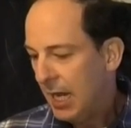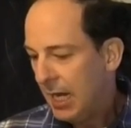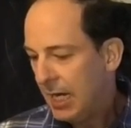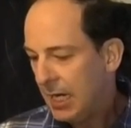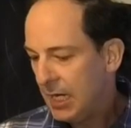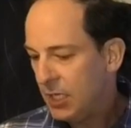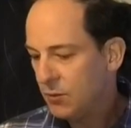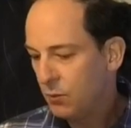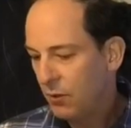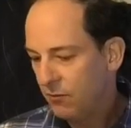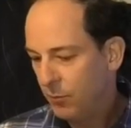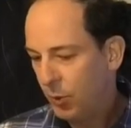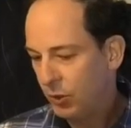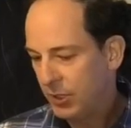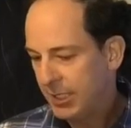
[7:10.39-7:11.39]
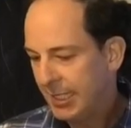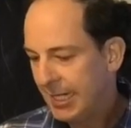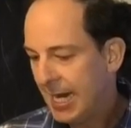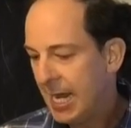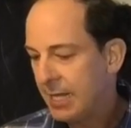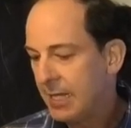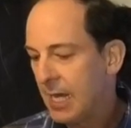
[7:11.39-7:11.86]
is we've put
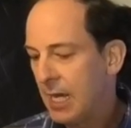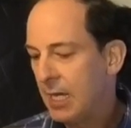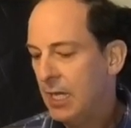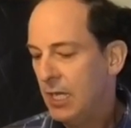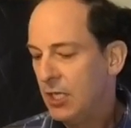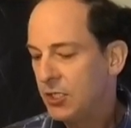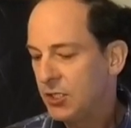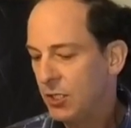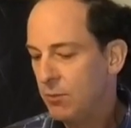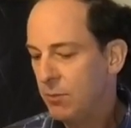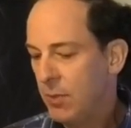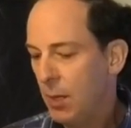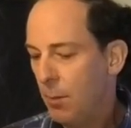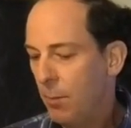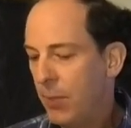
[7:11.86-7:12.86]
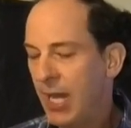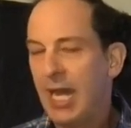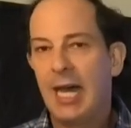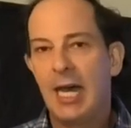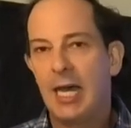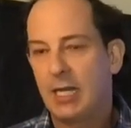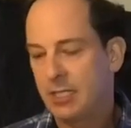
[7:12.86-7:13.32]
together some
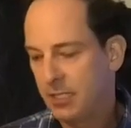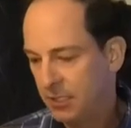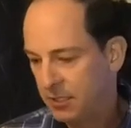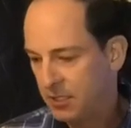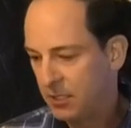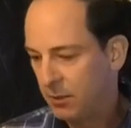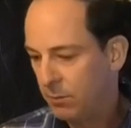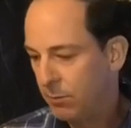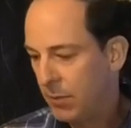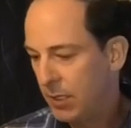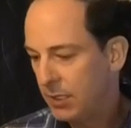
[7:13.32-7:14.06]
passes, some